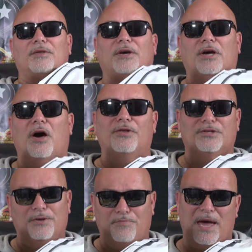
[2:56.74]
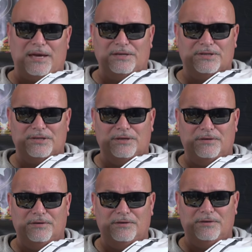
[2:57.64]
They call this the Base
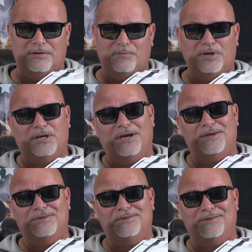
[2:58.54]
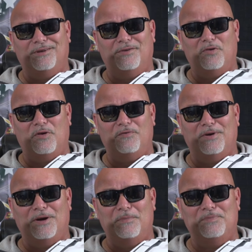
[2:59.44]
because of, of
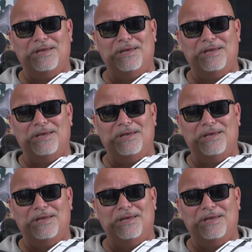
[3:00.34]
uh,